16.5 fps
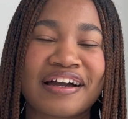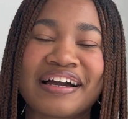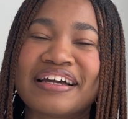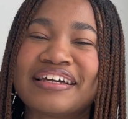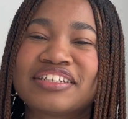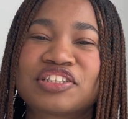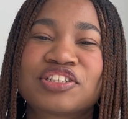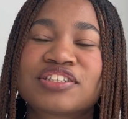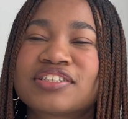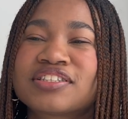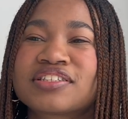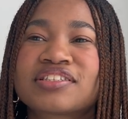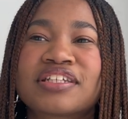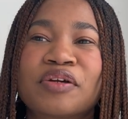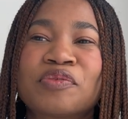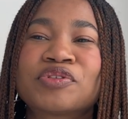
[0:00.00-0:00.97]
It
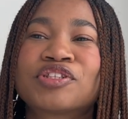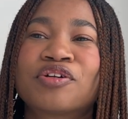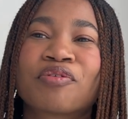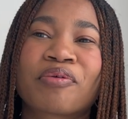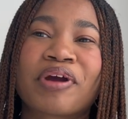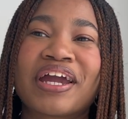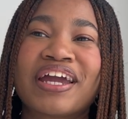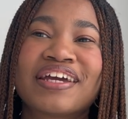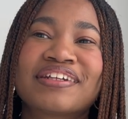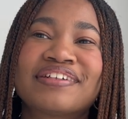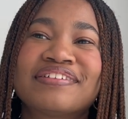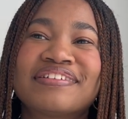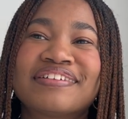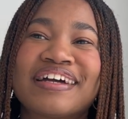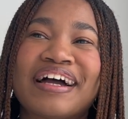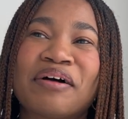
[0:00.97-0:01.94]
was great
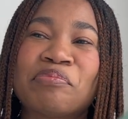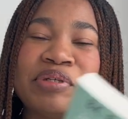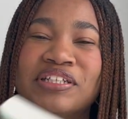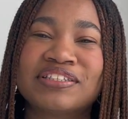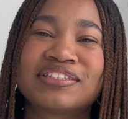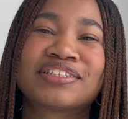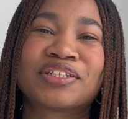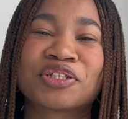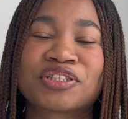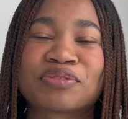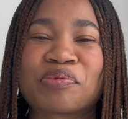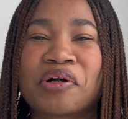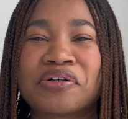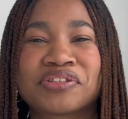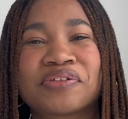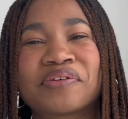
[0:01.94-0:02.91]
at being serious but
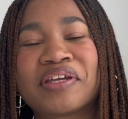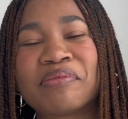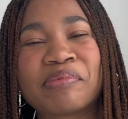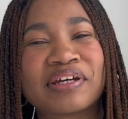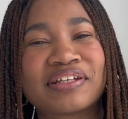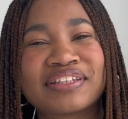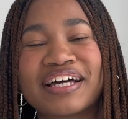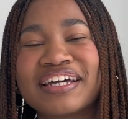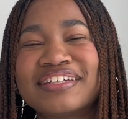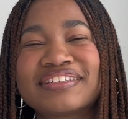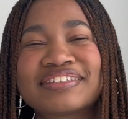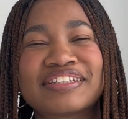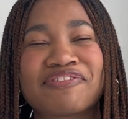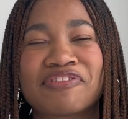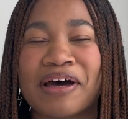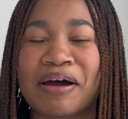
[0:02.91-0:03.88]
also keeping it
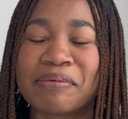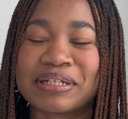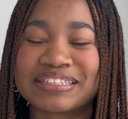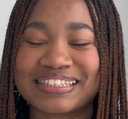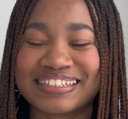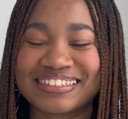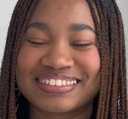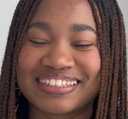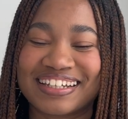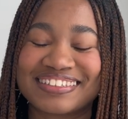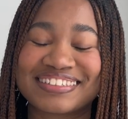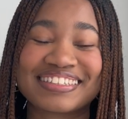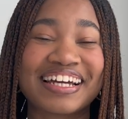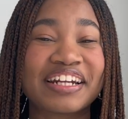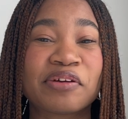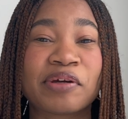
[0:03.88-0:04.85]
light, if that makes any
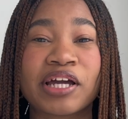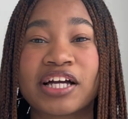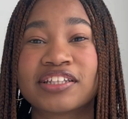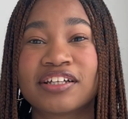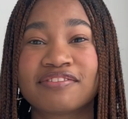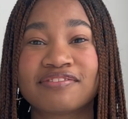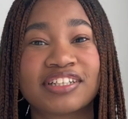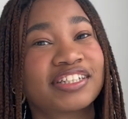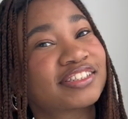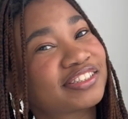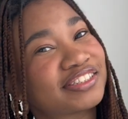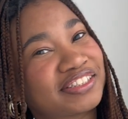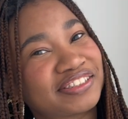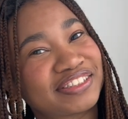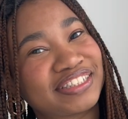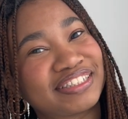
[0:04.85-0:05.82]
sense. Anyway, I loved it,
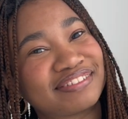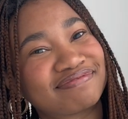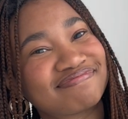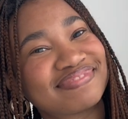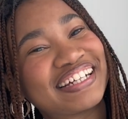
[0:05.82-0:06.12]
clearly.